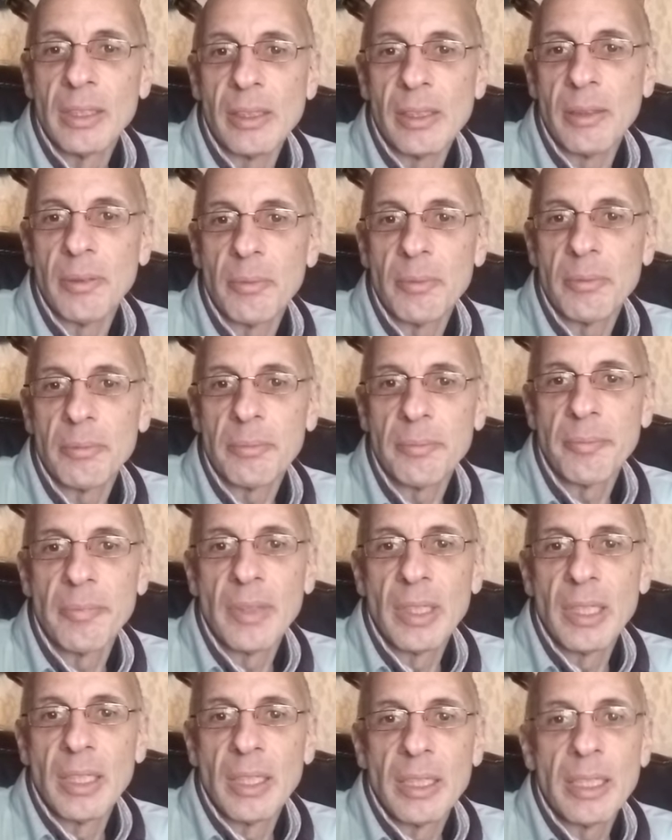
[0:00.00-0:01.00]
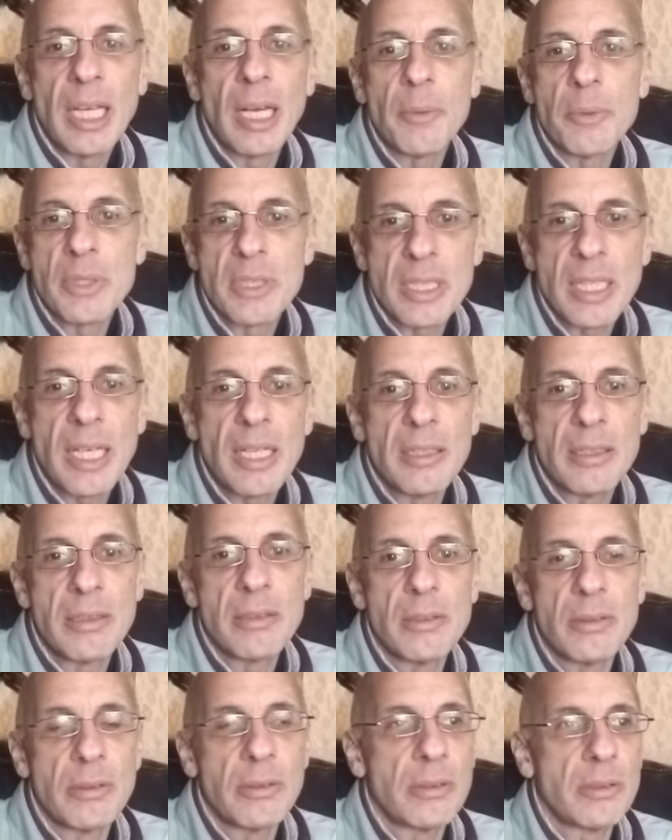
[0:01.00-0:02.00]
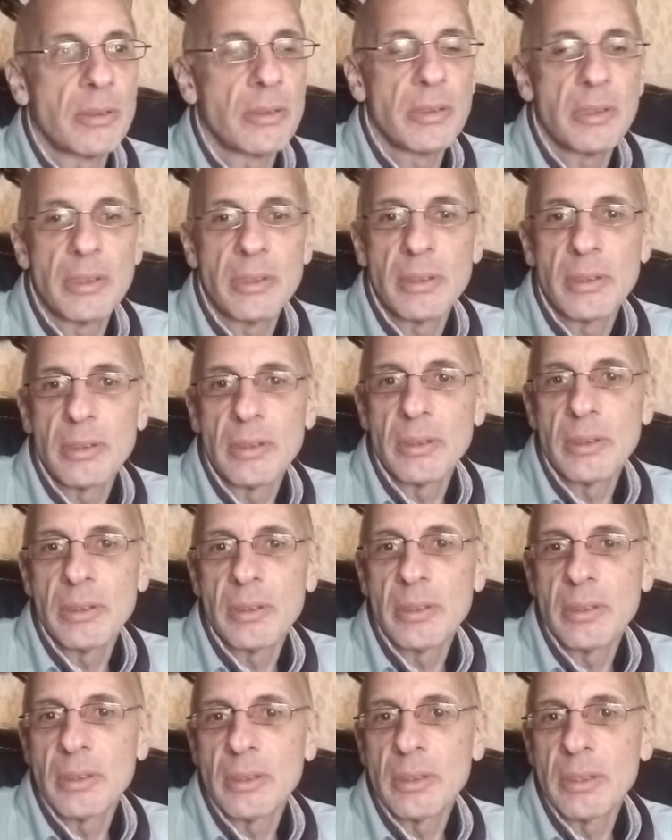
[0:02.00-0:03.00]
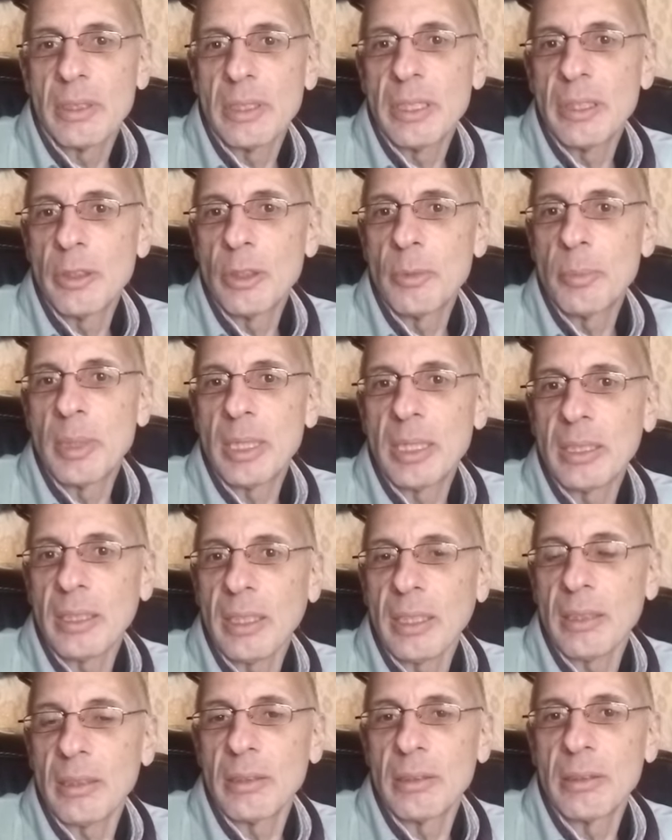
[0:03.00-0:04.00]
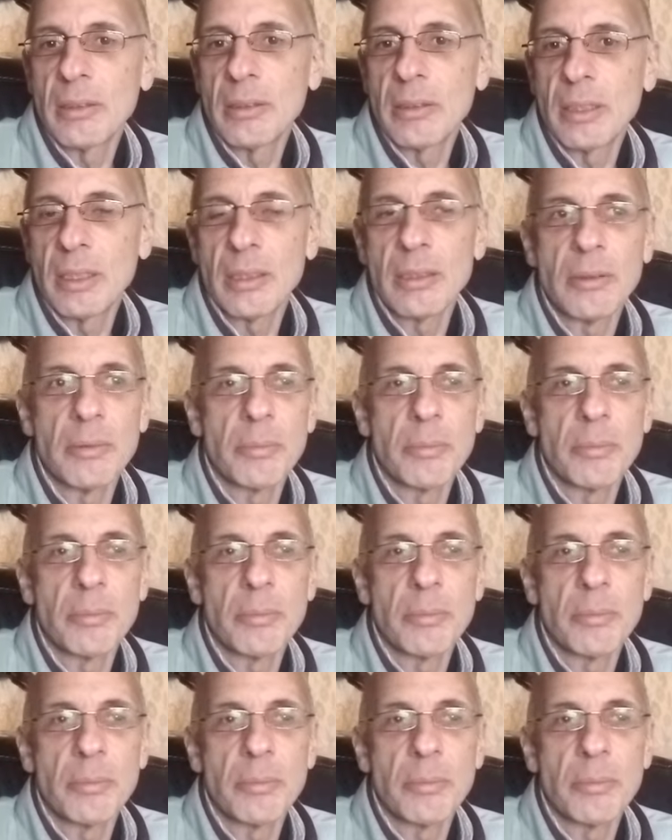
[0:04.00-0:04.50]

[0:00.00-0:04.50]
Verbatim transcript: um, yeah I was sad to hear about that that